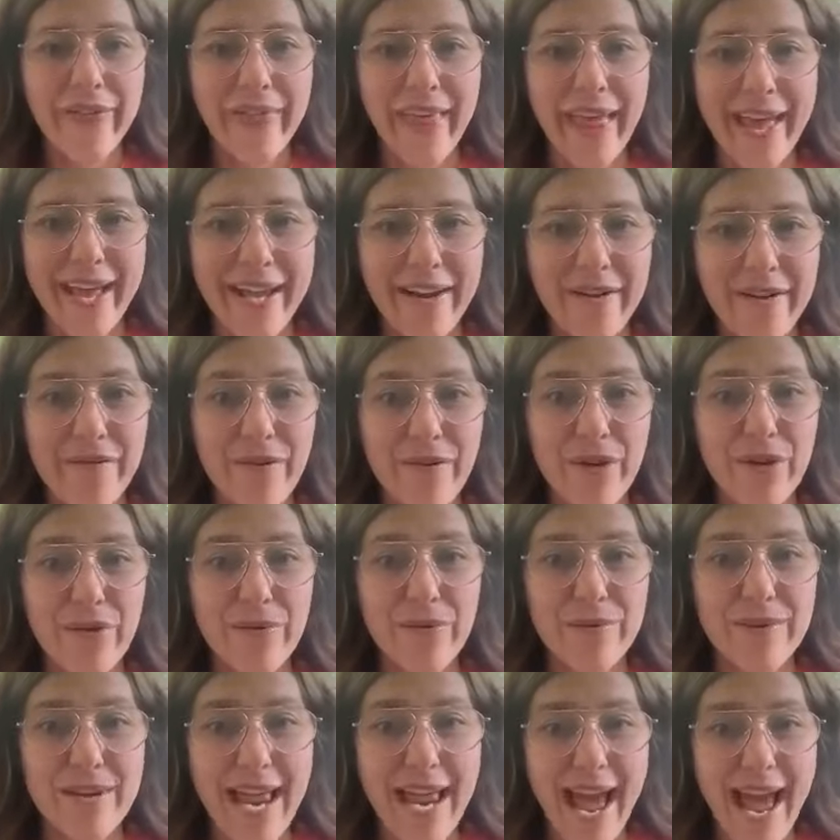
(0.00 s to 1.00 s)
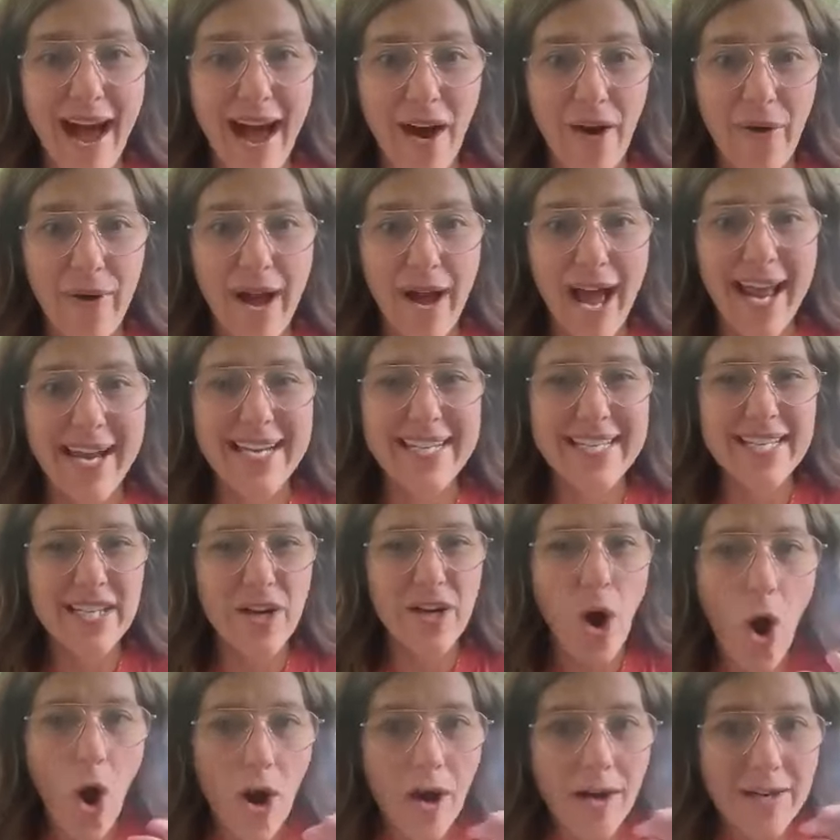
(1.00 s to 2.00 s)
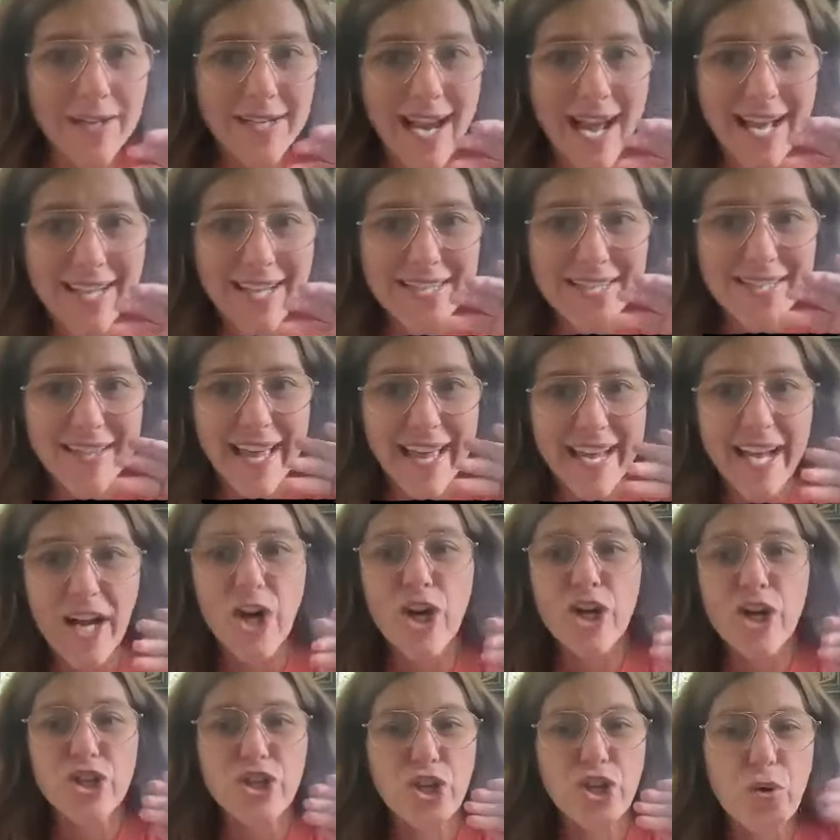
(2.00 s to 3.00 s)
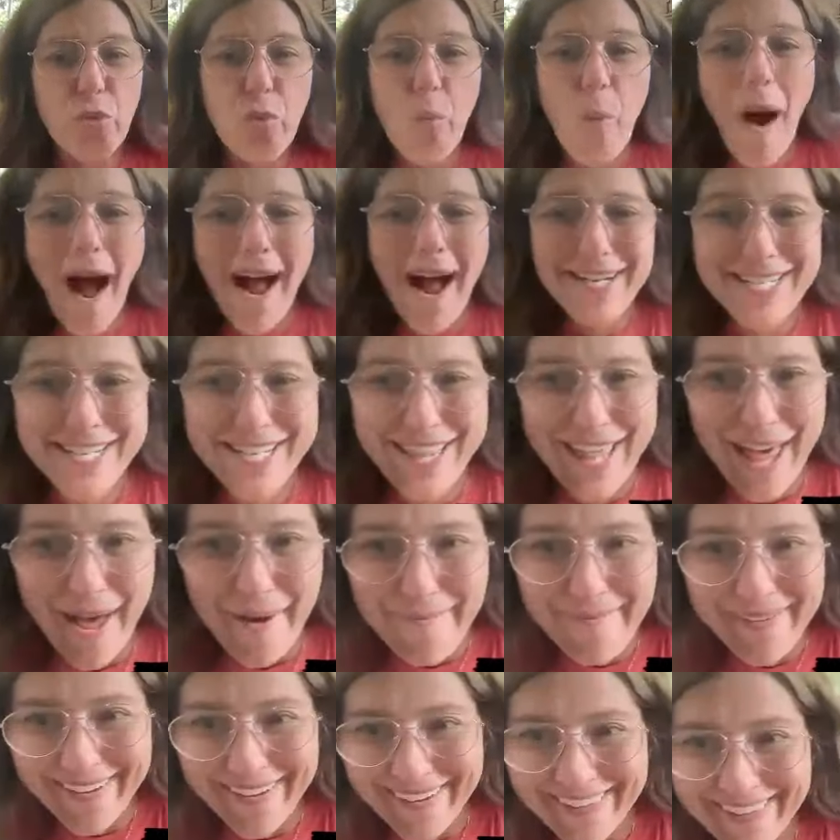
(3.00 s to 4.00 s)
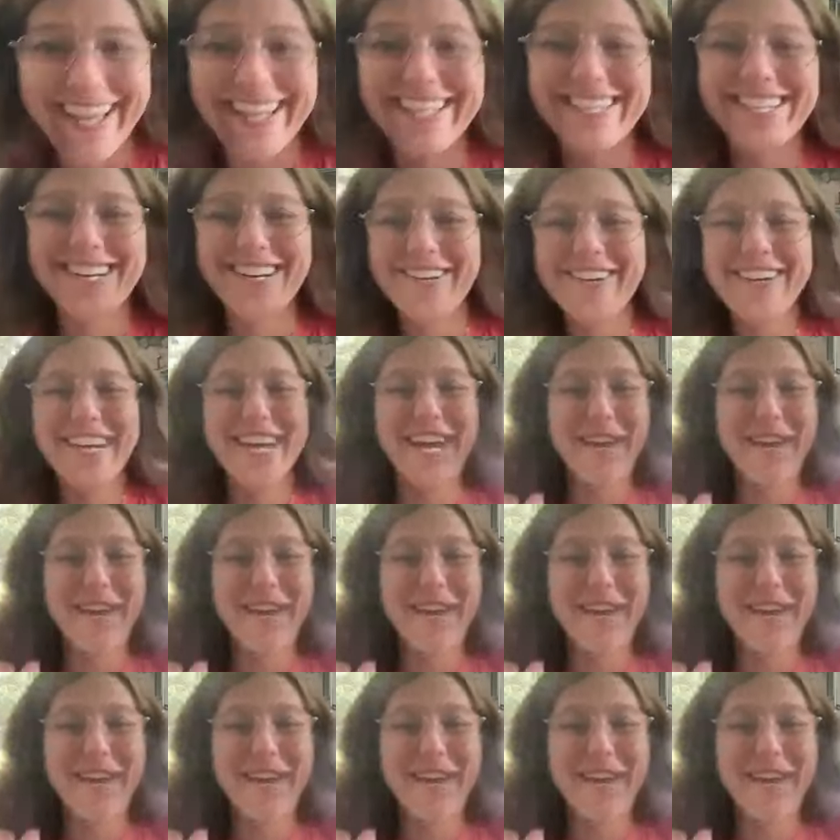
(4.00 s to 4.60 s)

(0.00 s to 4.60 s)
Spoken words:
like for you now? And is it hard not to, do you watch them? Do you